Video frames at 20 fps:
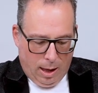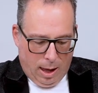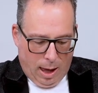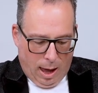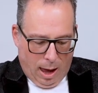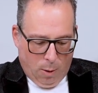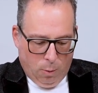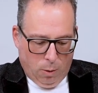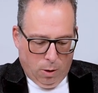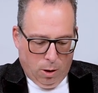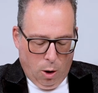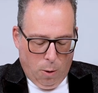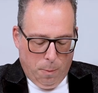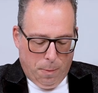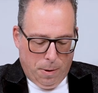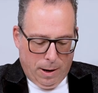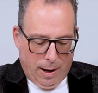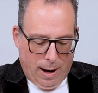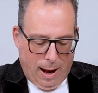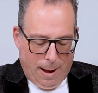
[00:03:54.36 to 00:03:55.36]
and we'll
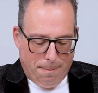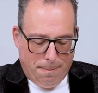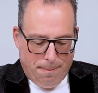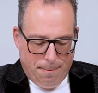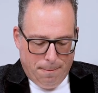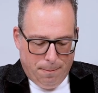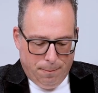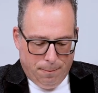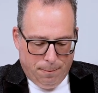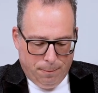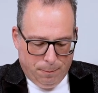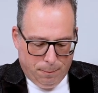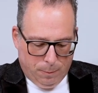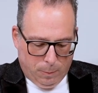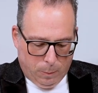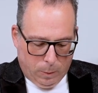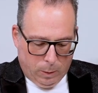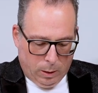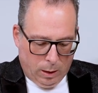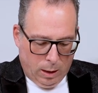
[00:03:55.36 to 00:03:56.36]
open it up,
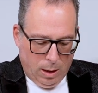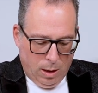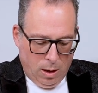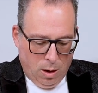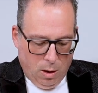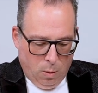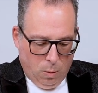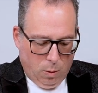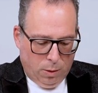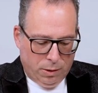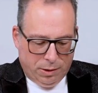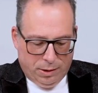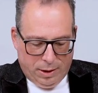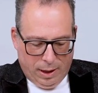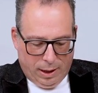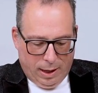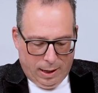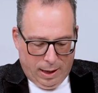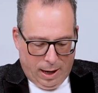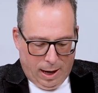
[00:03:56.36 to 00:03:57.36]
we'll
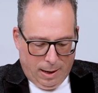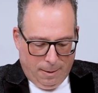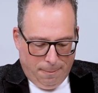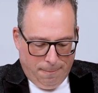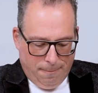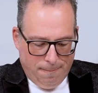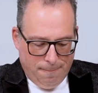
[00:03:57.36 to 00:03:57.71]
stick it in,